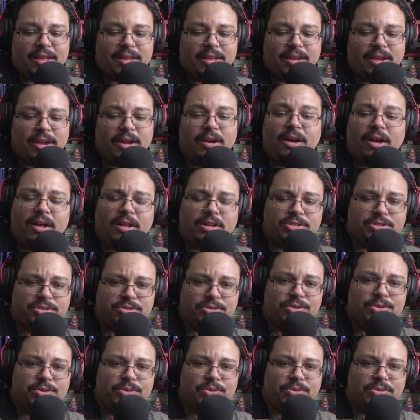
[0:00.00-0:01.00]
in all
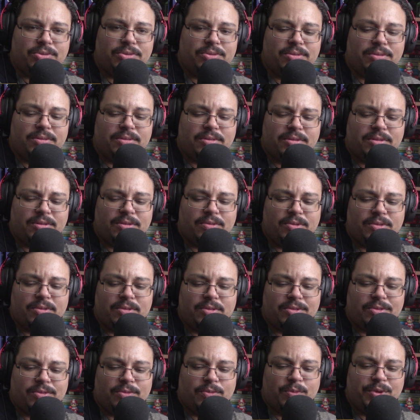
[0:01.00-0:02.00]
truth,
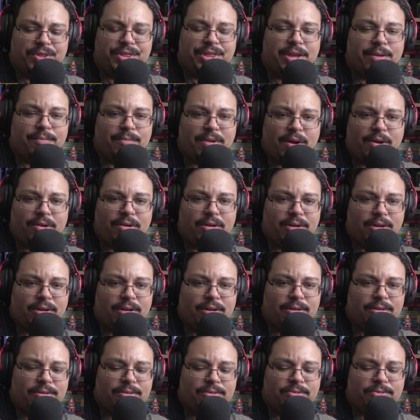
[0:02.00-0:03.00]
with the amount
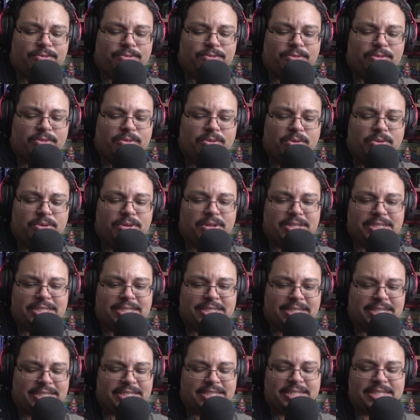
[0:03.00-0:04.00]
of Google
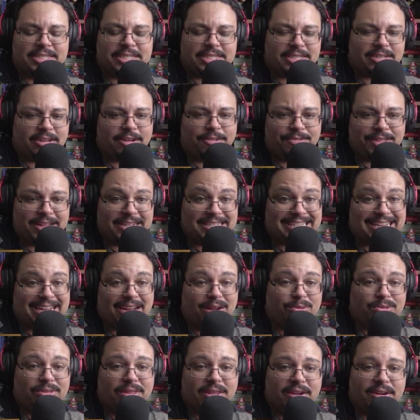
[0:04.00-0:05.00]
Assistant stuff that's
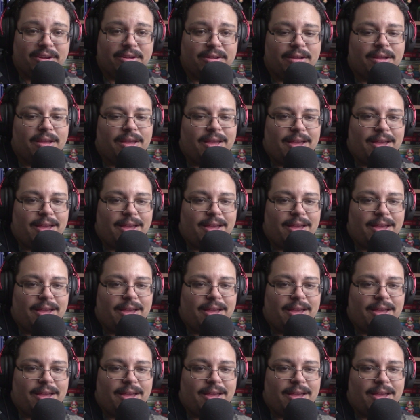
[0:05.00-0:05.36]
out there,